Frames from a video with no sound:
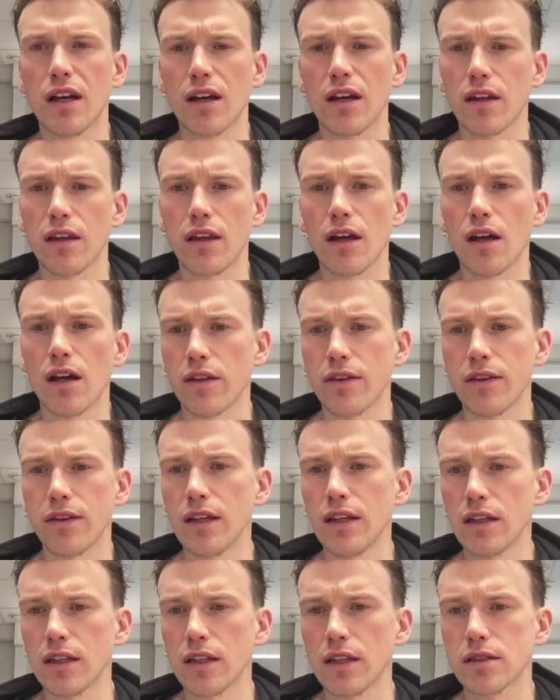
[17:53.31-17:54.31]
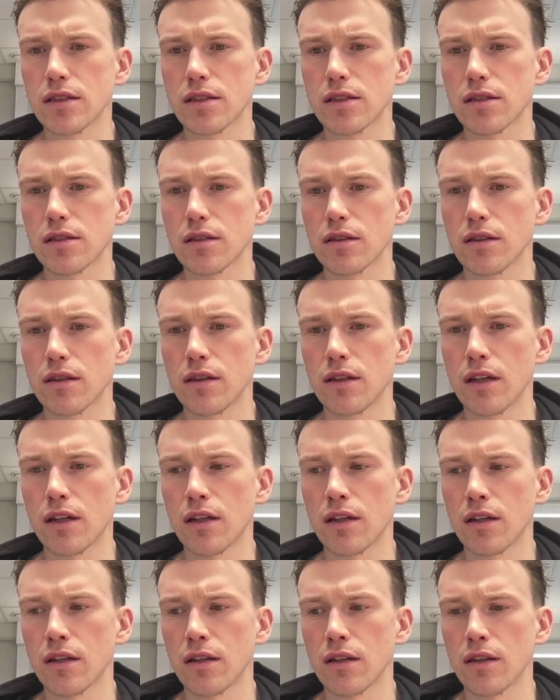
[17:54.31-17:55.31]
I think it's
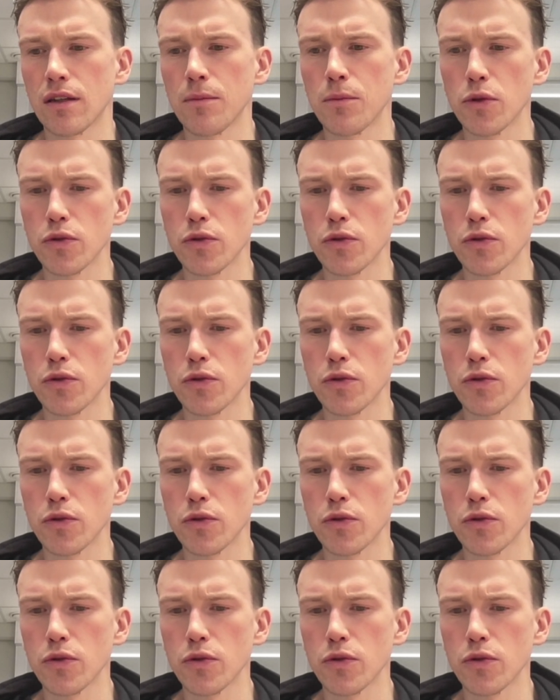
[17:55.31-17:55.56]
the